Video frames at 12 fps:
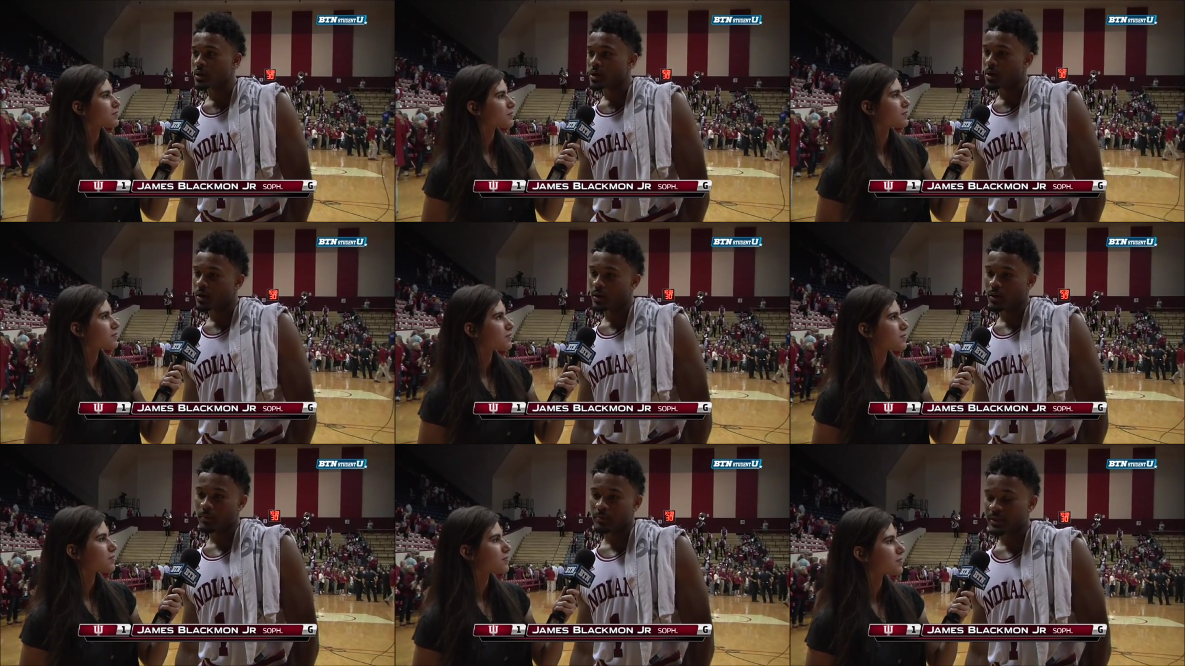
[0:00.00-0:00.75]

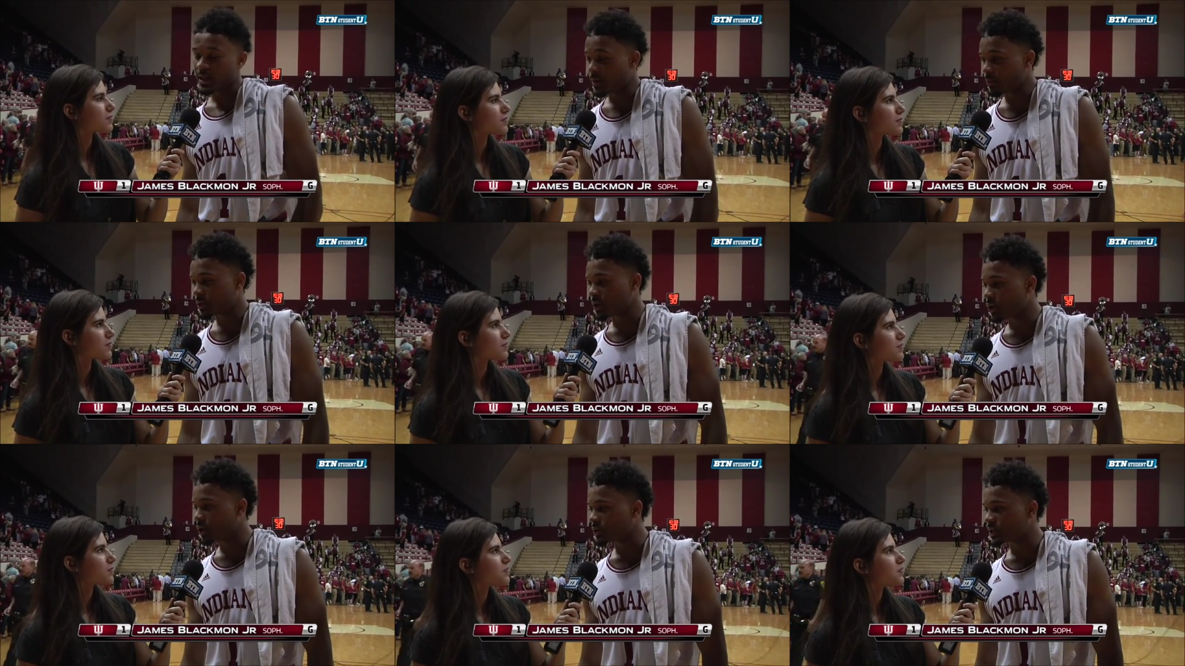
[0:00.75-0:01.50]
Speaker 1: Um, same with the
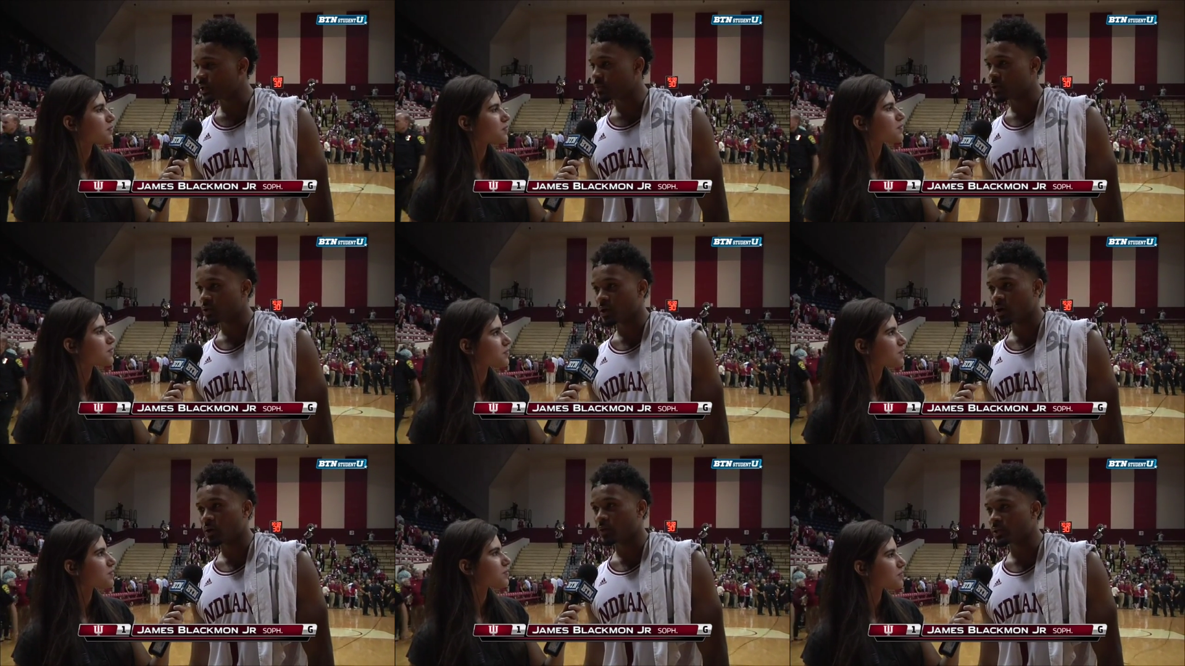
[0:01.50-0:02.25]
whole team, you
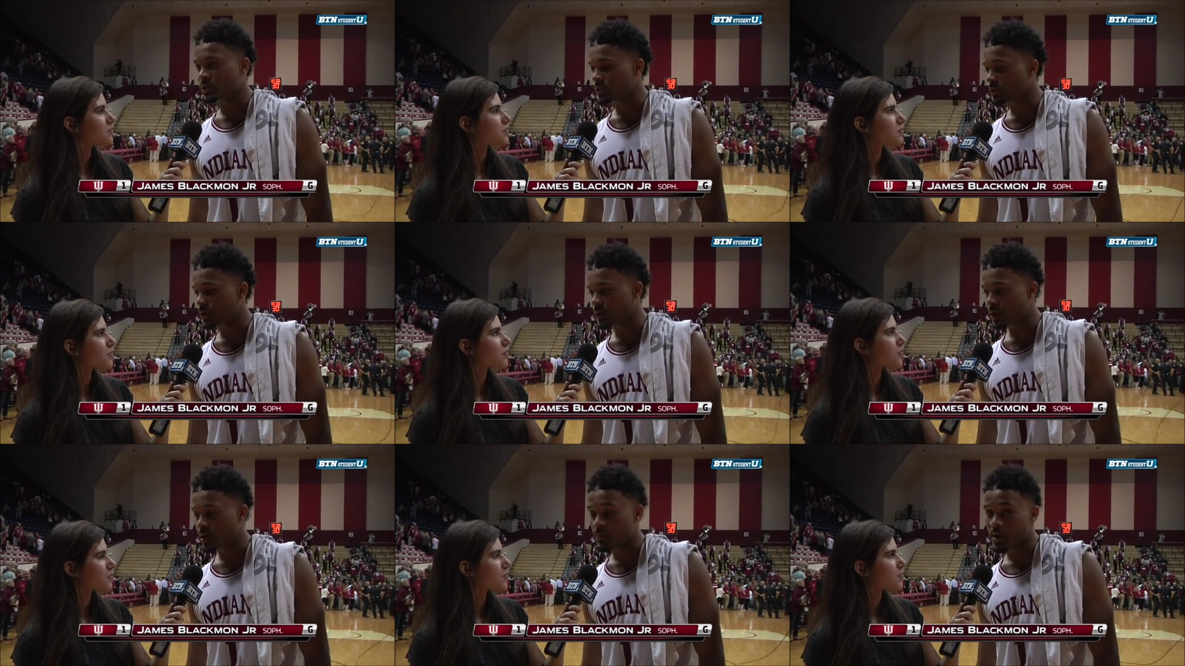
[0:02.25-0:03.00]
know. We just want to
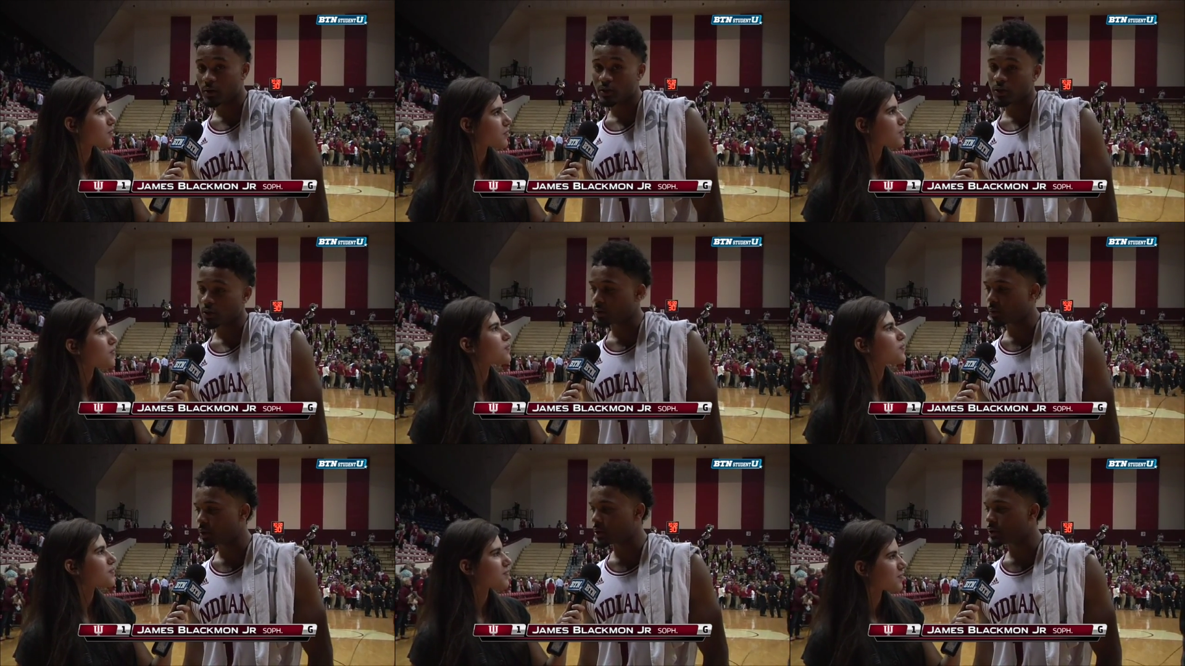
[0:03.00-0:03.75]
come out and show
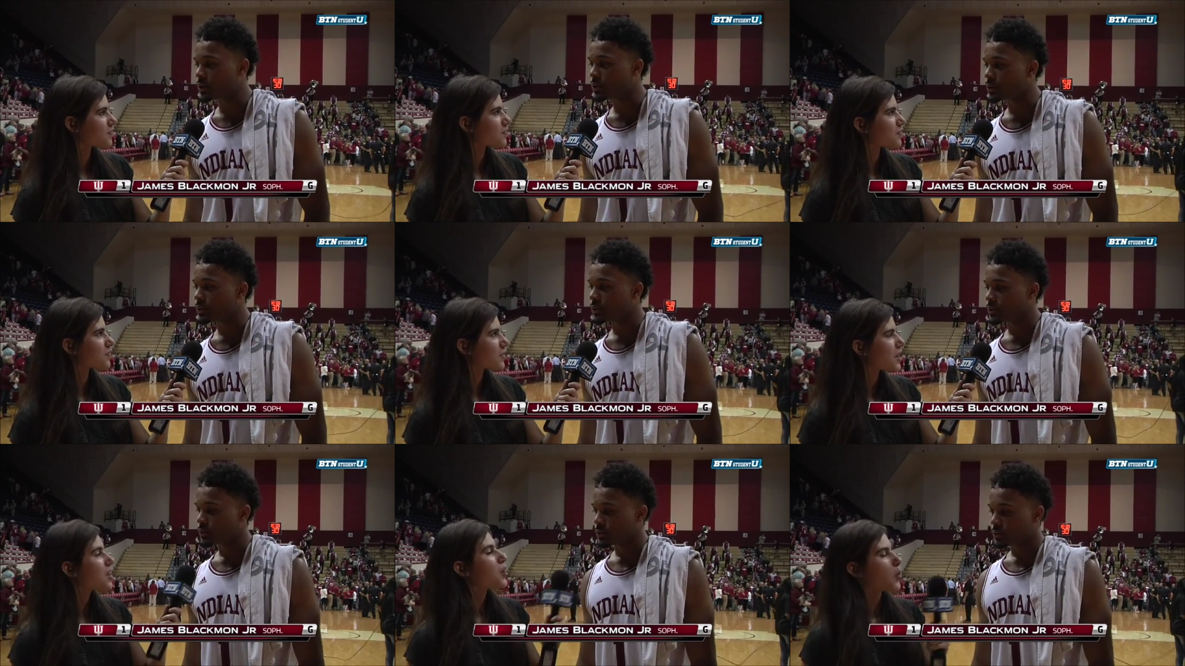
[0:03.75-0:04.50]
what we can do.
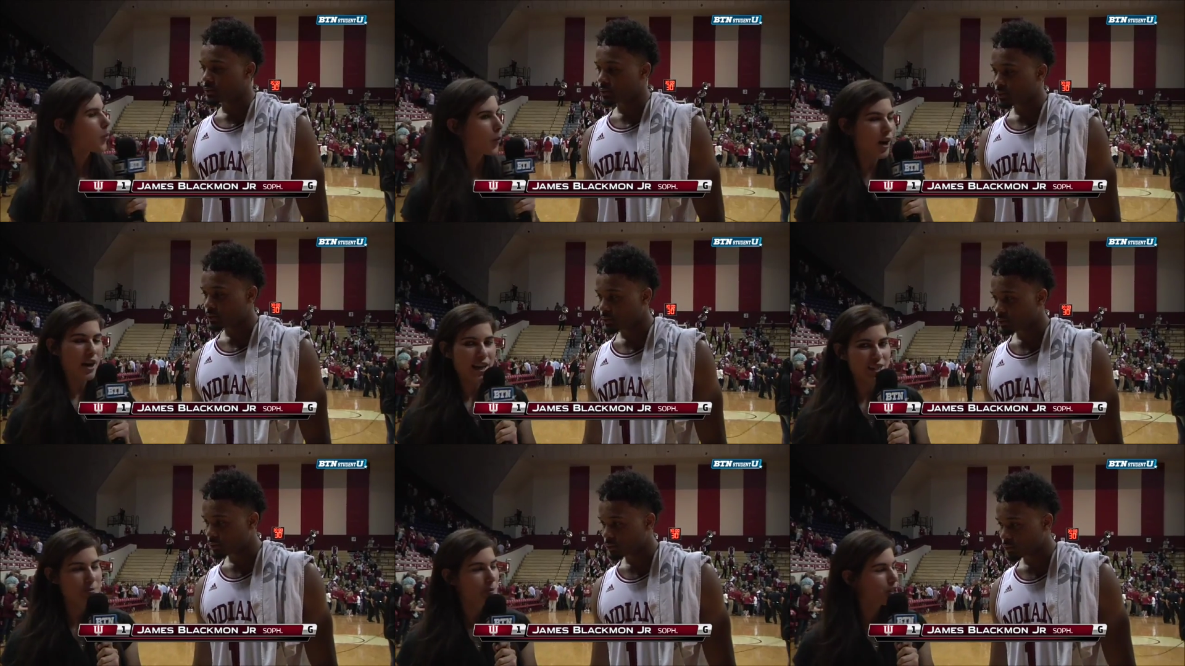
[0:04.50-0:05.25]
One
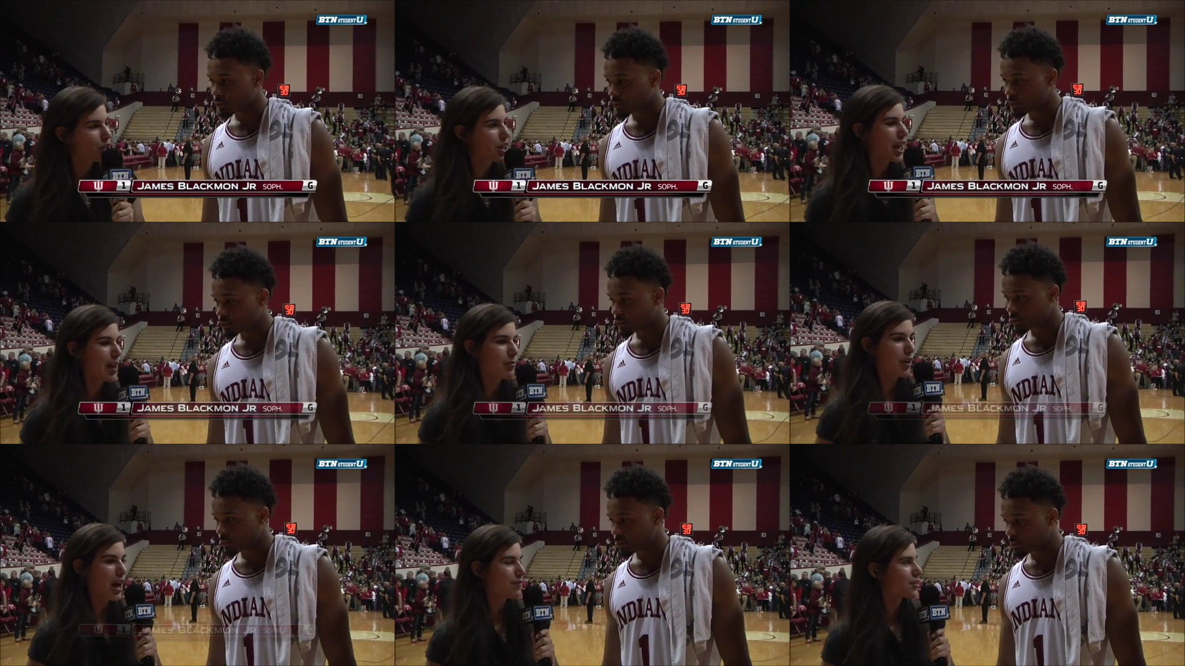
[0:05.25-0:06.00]
Speaker 2: exhibition game
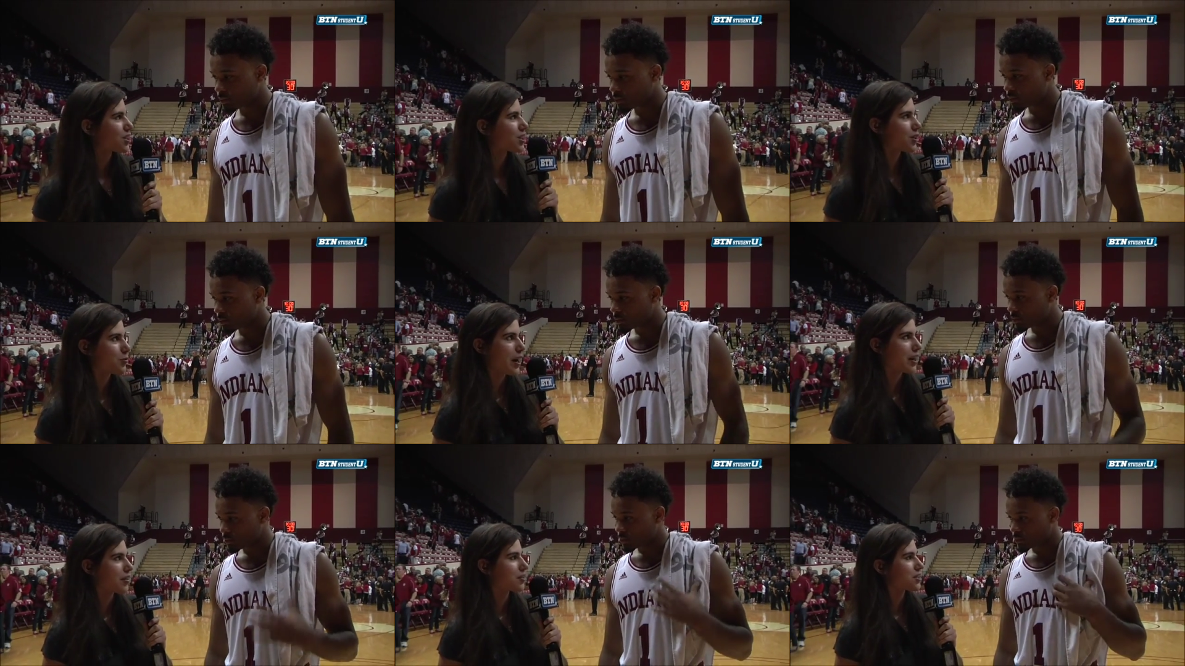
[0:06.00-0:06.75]
left until the
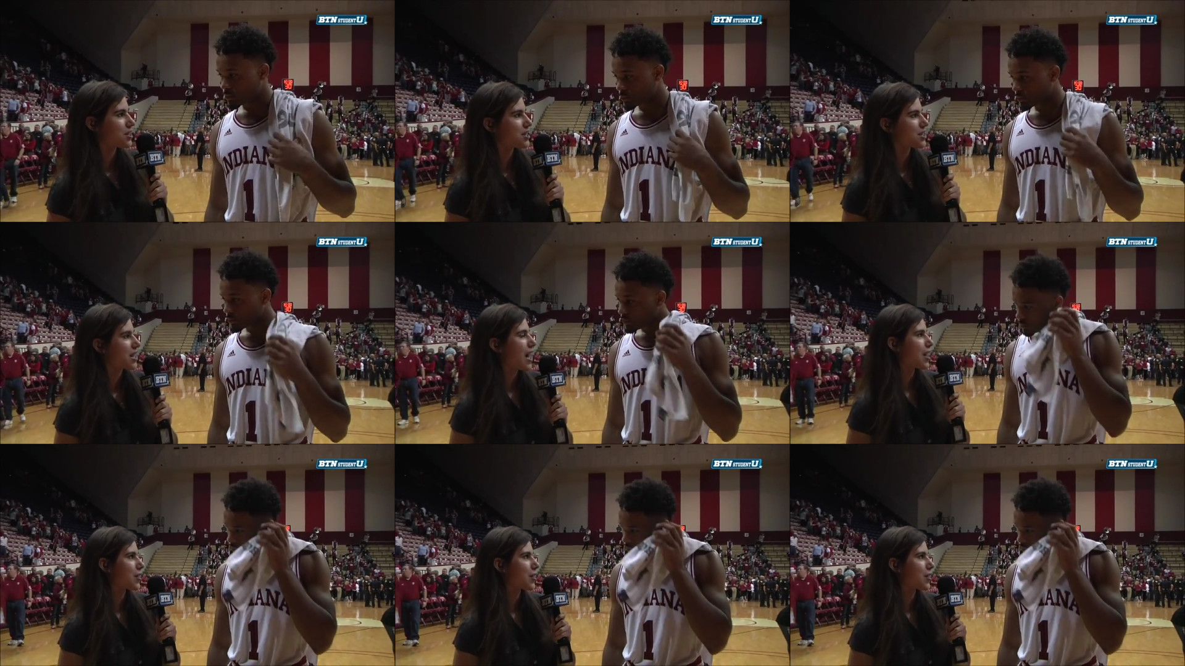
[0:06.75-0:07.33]
regular season. How do